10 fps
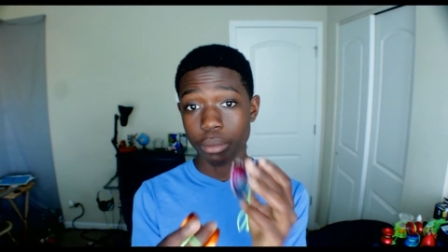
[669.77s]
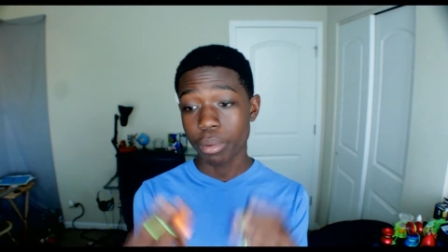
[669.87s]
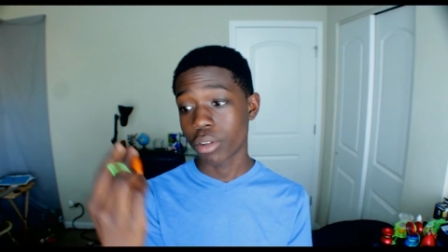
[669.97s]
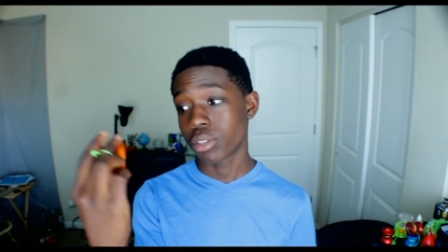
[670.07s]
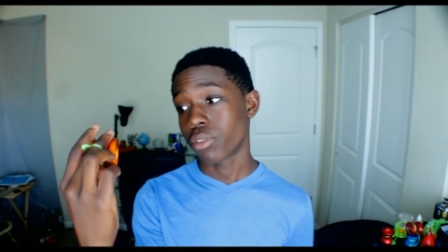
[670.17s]

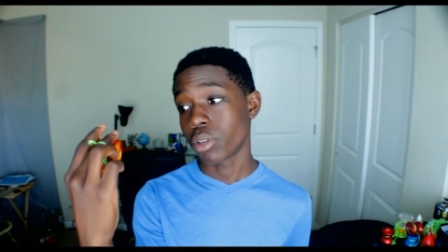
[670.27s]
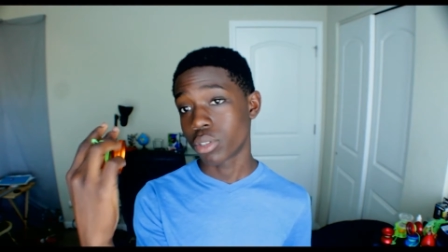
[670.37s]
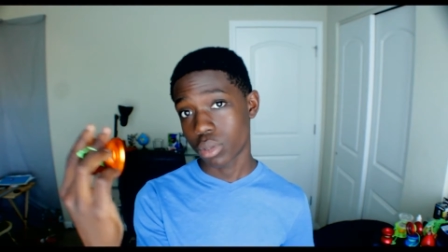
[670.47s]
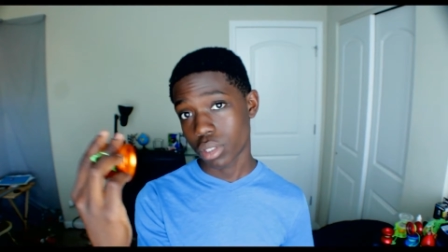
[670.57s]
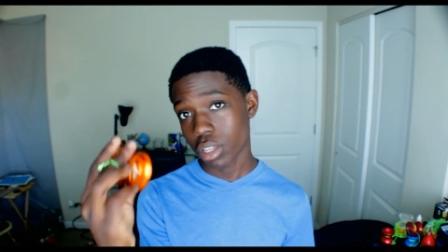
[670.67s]
compared to if I
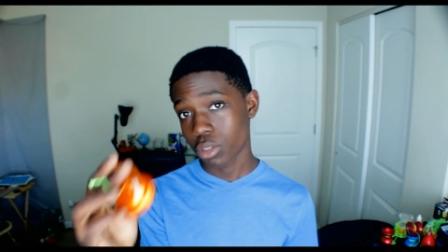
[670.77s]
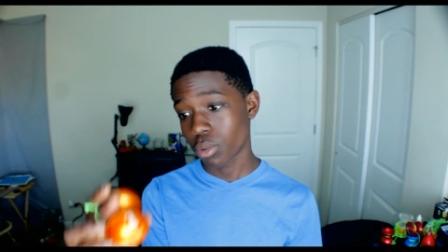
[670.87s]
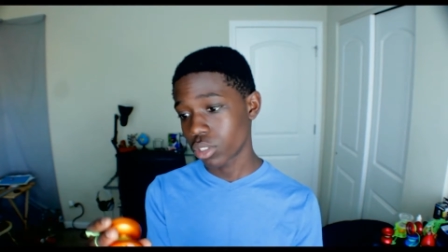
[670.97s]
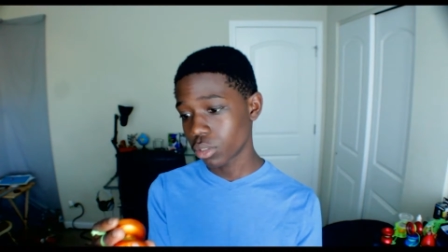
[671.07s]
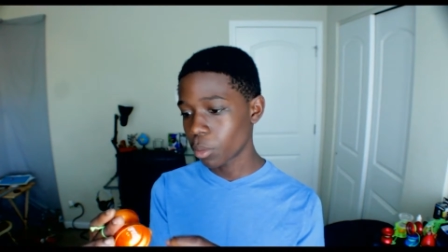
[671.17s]
was using this,
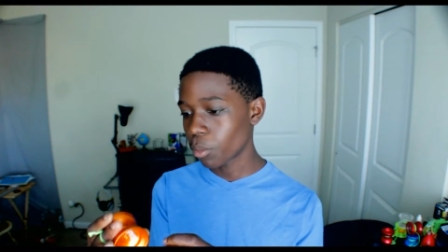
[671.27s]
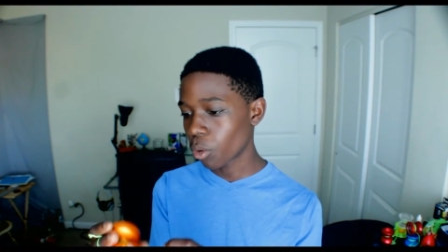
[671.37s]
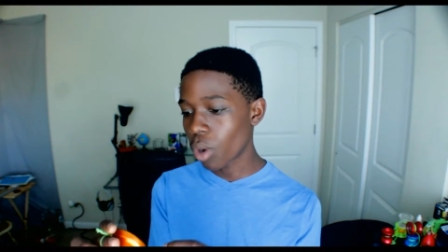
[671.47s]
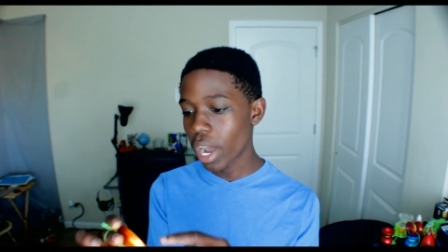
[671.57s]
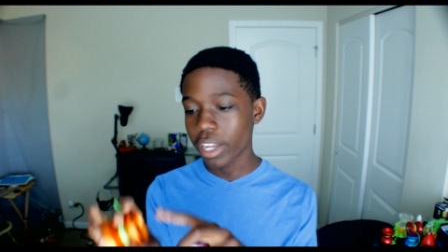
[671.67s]
where it's a little bit
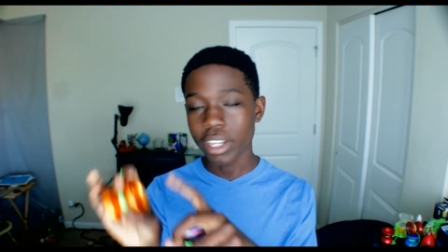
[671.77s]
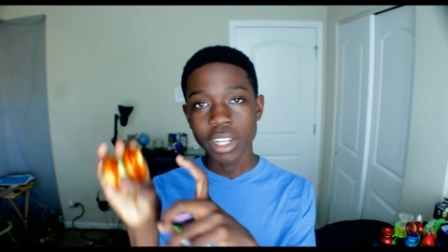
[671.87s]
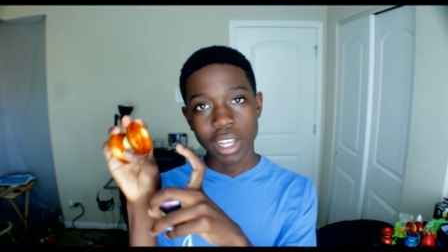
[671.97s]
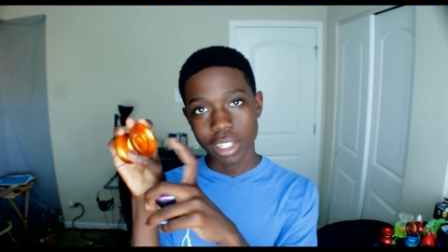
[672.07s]
more wide.